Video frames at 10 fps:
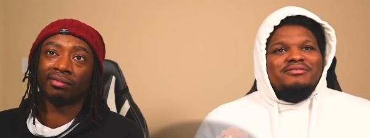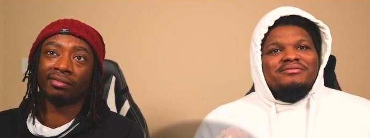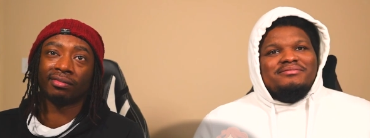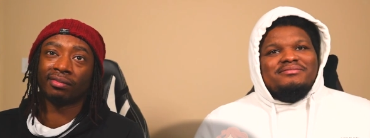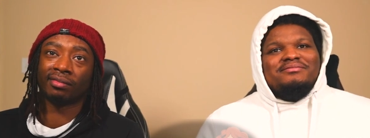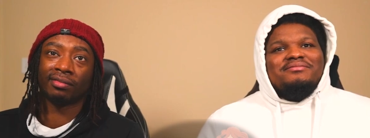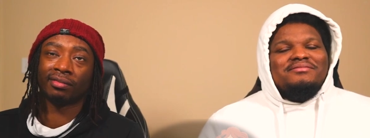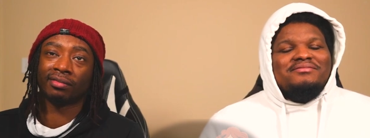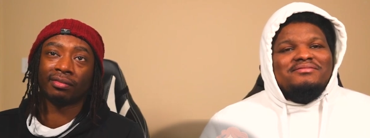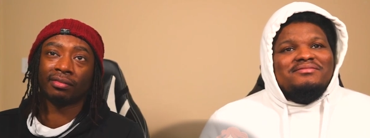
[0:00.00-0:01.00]

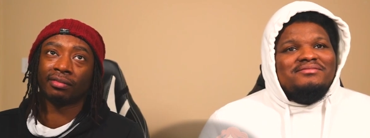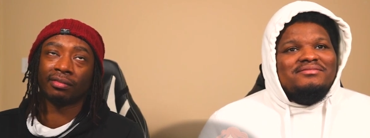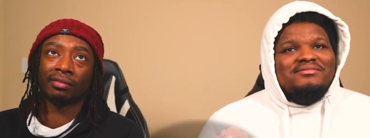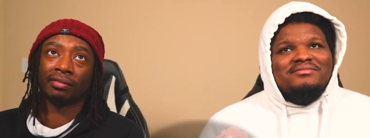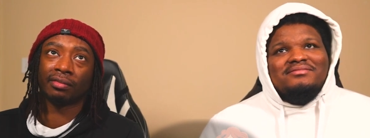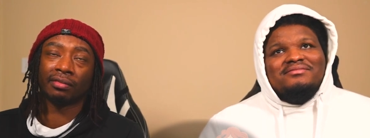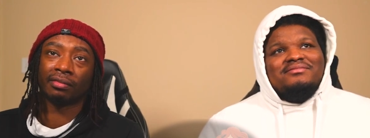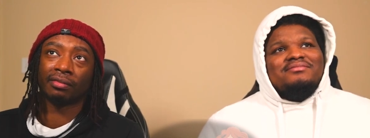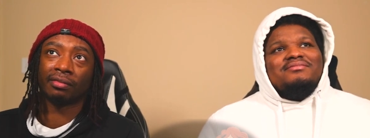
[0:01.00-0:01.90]
(silence)